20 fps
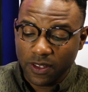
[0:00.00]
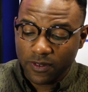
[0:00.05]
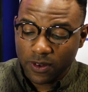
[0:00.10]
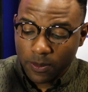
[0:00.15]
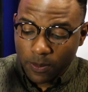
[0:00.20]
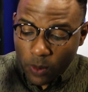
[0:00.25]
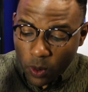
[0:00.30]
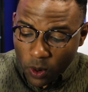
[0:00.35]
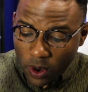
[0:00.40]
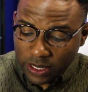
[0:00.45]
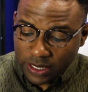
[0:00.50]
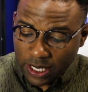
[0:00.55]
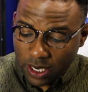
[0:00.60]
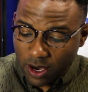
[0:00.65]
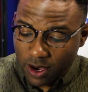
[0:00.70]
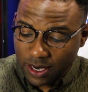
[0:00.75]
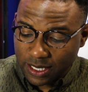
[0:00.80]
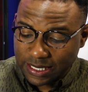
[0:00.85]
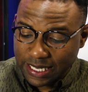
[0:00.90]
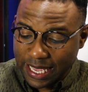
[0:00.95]
even more debt
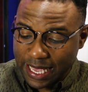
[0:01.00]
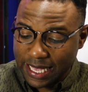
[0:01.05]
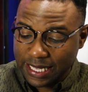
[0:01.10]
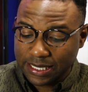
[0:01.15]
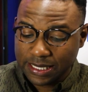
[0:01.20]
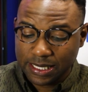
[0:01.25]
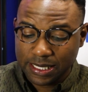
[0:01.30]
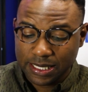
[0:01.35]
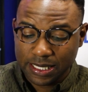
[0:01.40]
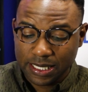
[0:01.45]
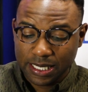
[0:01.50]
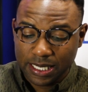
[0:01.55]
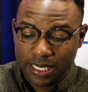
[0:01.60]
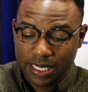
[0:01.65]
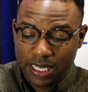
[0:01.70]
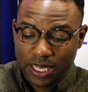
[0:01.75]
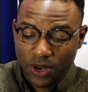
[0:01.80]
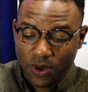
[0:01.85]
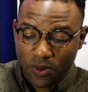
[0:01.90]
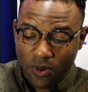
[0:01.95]
on his hands
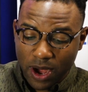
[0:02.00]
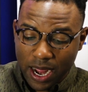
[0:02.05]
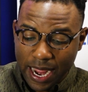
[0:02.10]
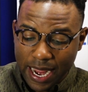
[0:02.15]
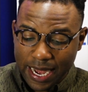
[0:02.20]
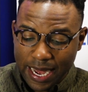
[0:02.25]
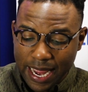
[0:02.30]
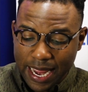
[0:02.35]
right?